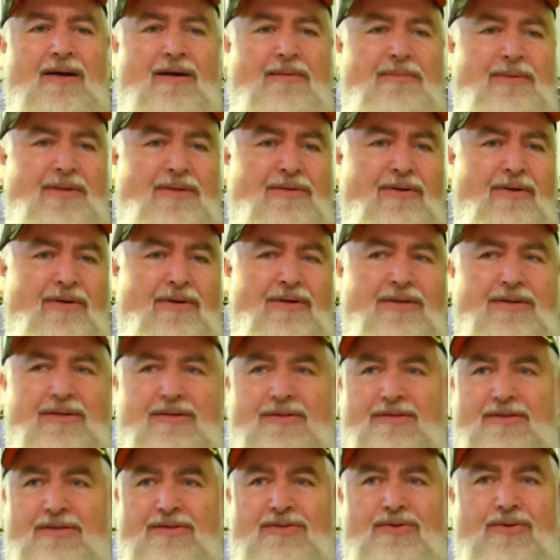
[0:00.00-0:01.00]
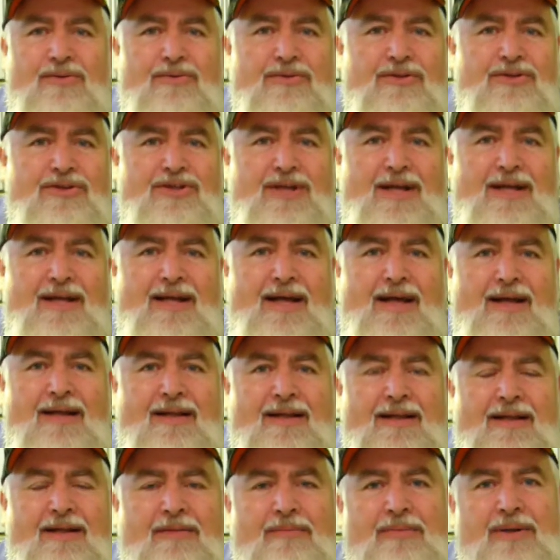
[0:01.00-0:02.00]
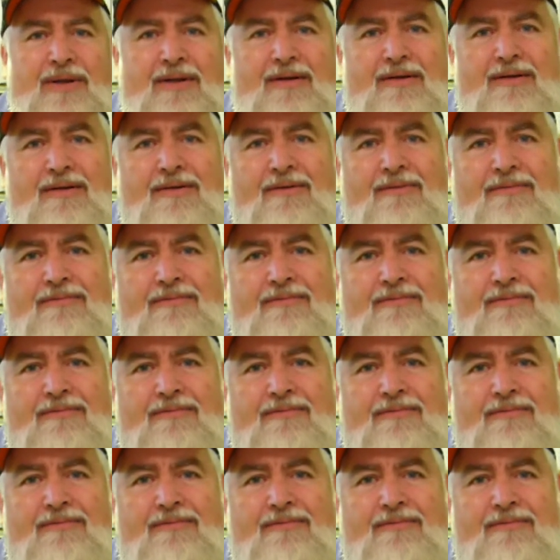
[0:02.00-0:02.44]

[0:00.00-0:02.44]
I've been trying to sort the shed out a little bit.